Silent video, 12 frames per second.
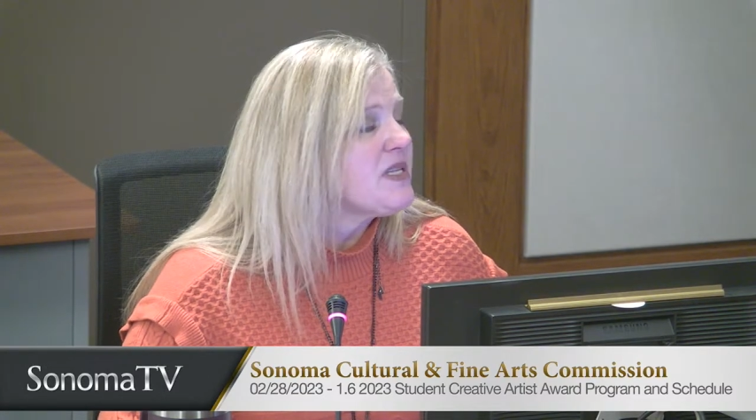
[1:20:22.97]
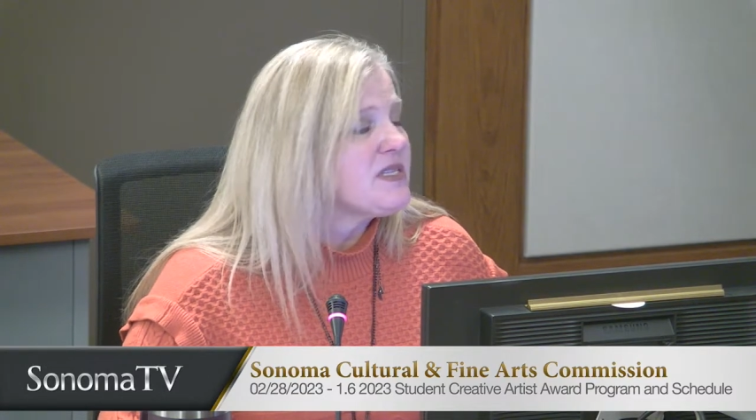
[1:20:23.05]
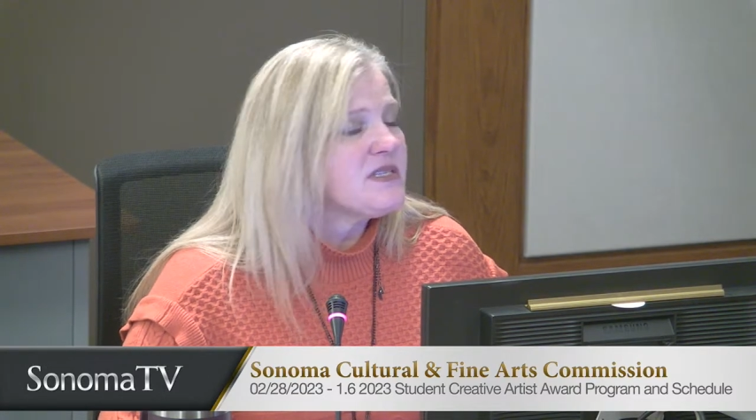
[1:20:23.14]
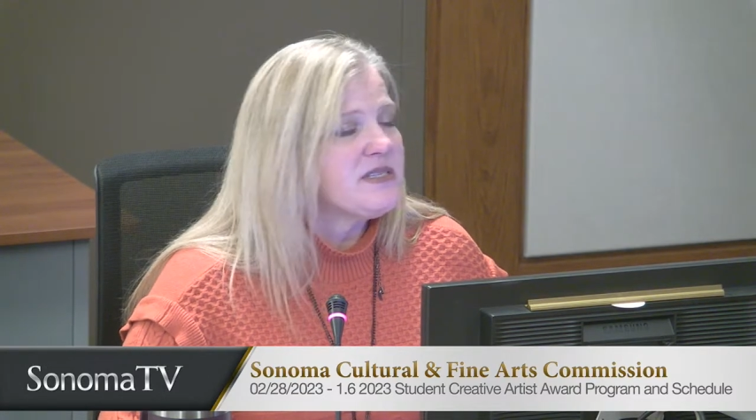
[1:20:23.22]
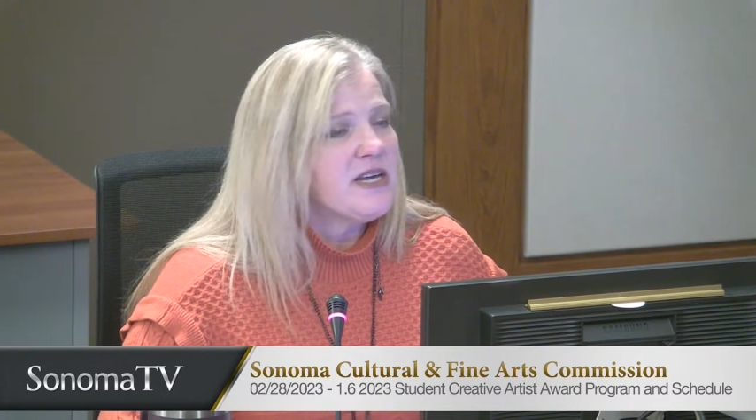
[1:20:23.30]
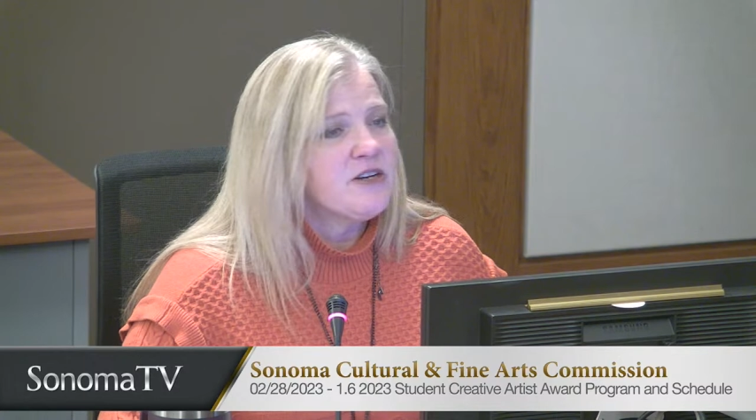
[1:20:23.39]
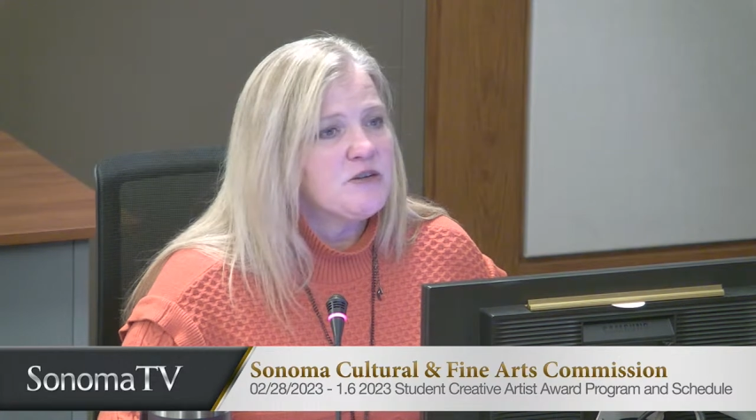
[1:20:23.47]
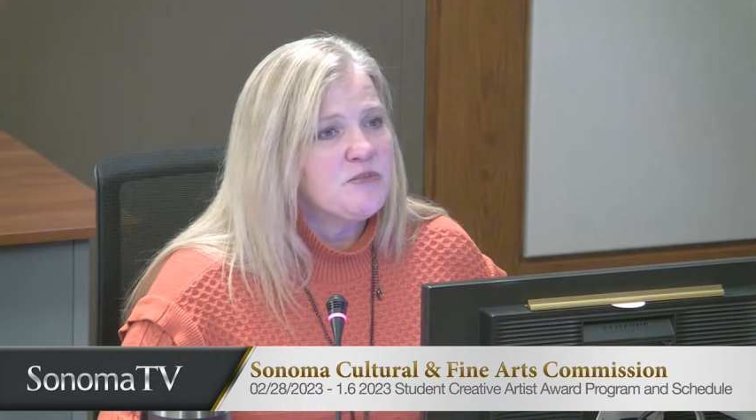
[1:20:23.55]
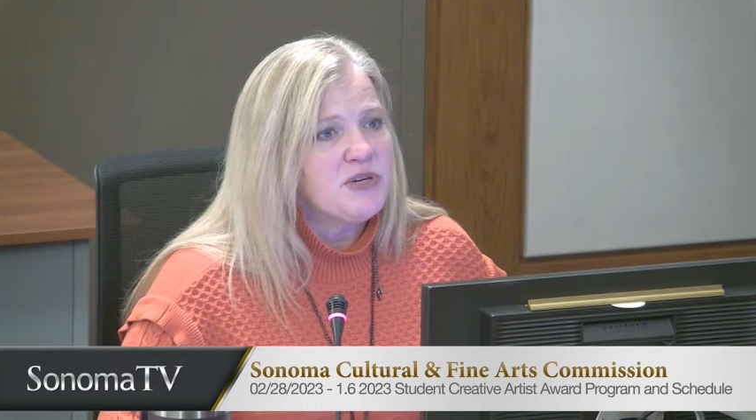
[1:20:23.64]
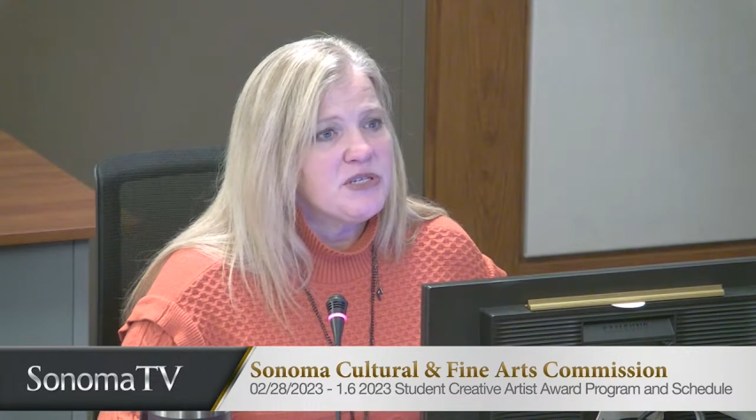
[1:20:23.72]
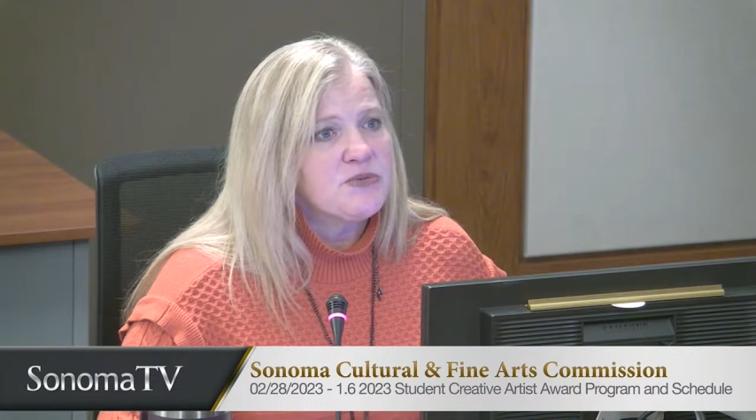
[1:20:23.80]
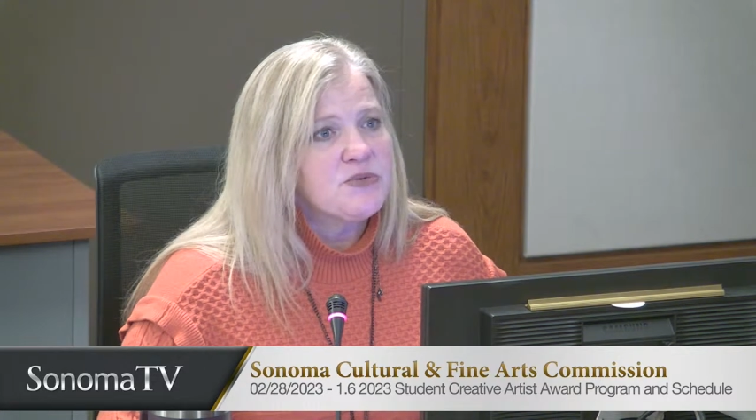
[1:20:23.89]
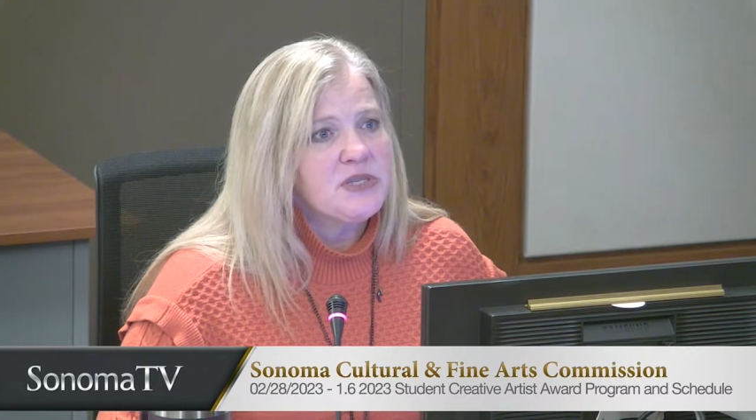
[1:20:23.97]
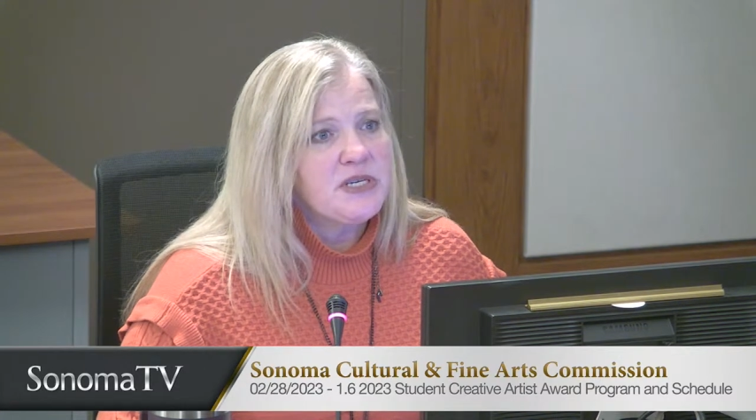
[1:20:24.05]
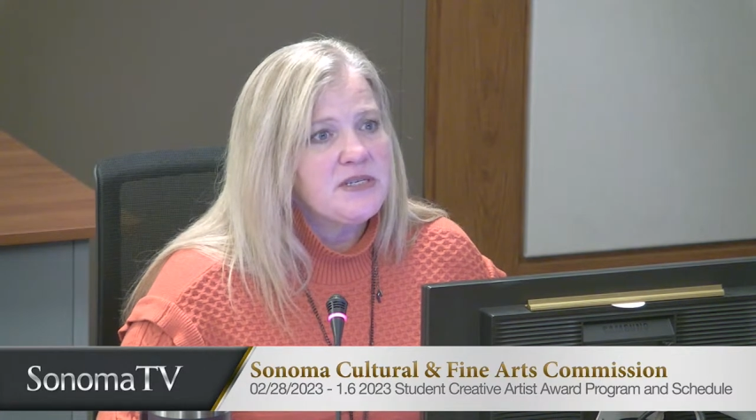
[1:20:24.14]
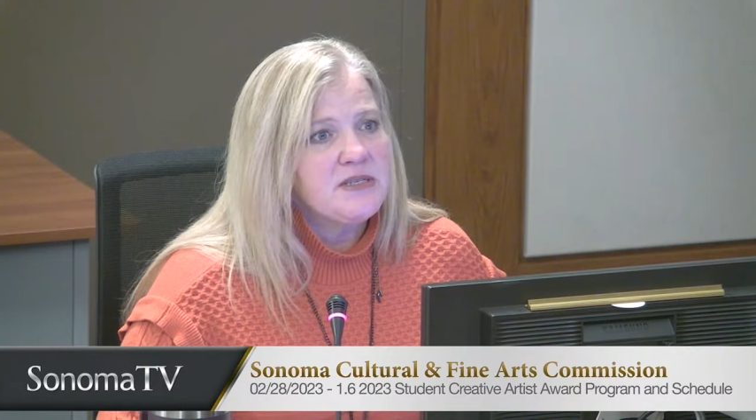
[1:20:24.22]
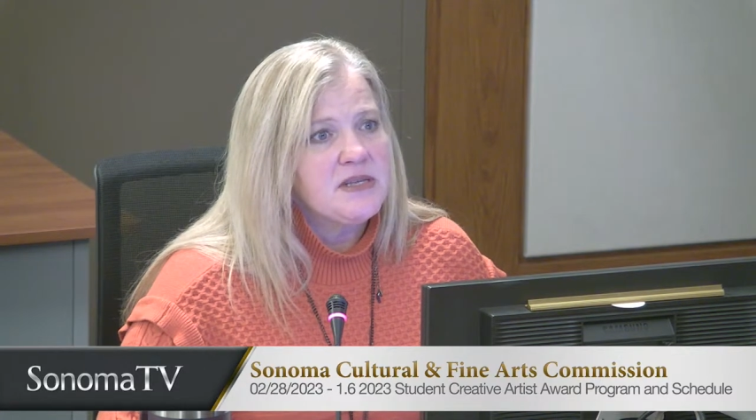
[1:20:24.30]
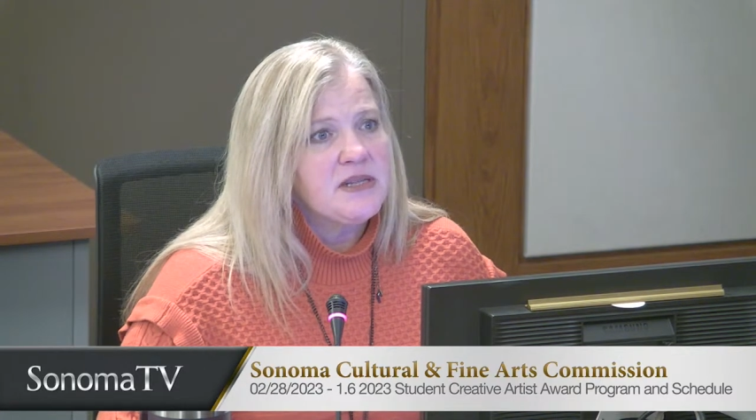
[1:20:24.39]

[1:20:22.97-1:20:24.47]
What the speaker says: It's a standard press release.